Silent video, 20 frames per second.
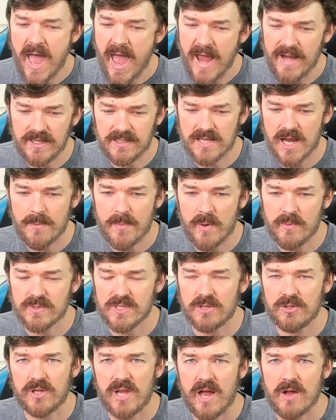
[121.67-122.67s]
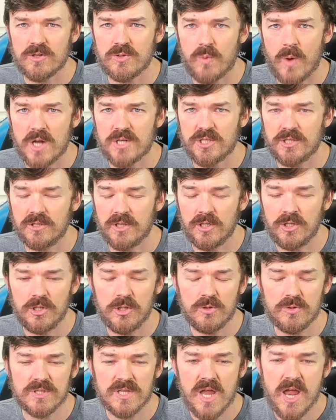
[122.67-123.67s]
Anytime I was on the couch watching the
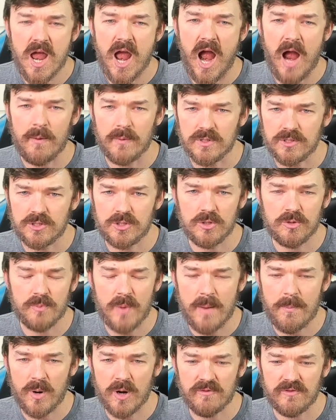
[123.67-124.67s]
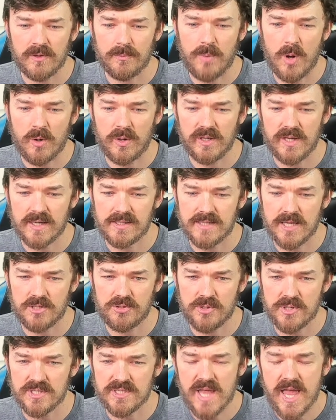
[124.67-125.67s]
news, I would do my perfect Pokedex
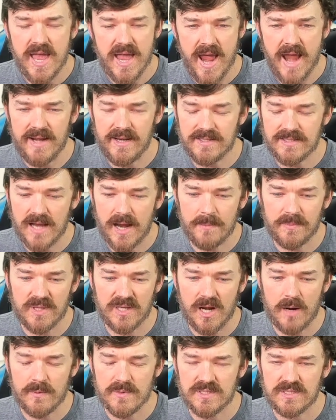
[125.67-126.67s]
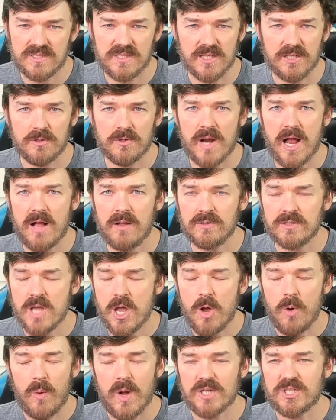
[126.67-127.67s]
entries. Anytime that I was sitting around
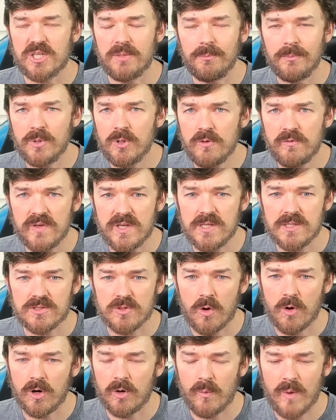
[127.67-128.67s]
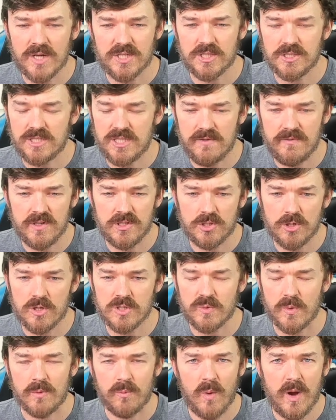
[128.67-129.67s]
watching movies or watching TV
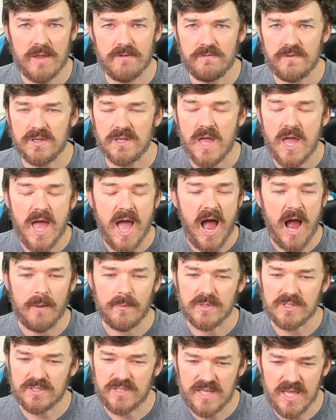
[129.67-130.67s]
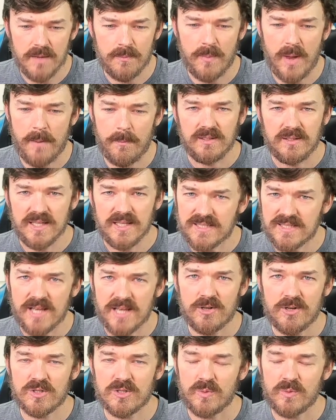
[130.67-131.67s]
shows with wifey, I would get my
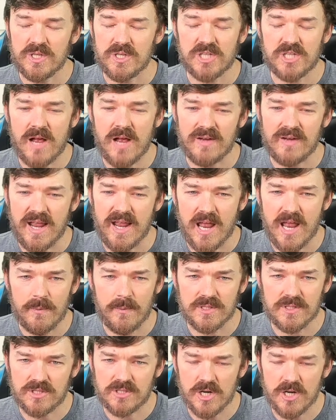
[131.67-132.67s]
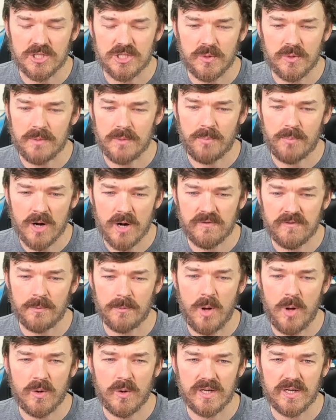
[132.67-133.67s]
Nintendo Switch out and I would start doing
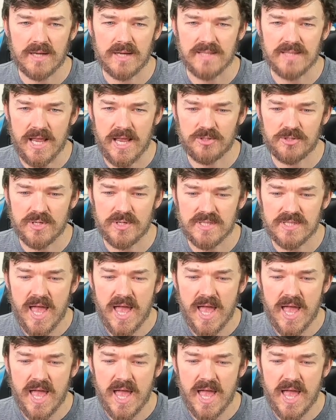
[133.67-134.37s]
perfect Pokedex entries.